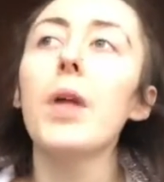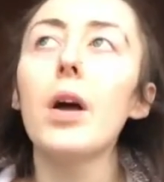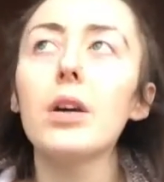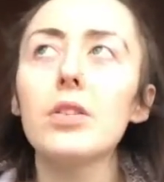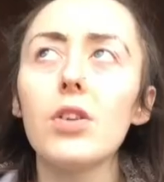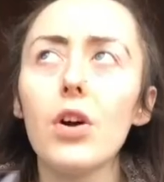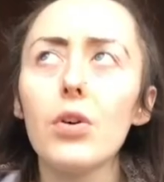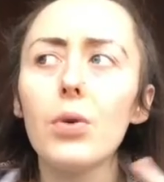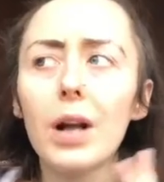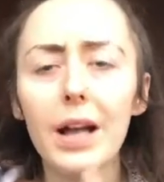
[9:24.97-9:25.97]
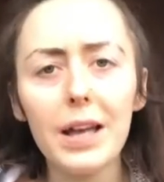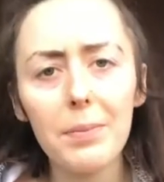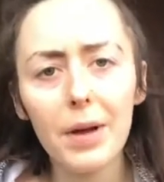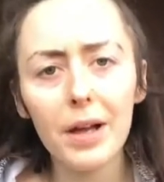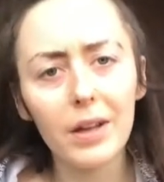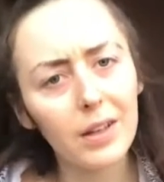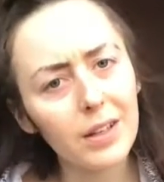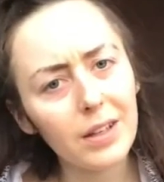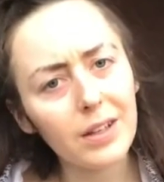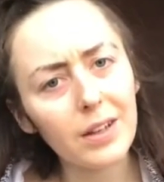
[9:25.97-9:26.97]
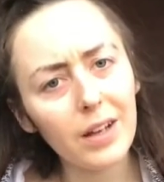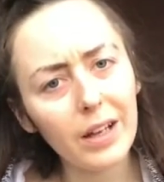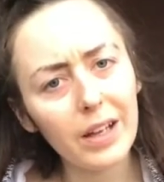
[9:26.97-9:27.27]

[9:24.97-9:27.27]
So I came back, I kept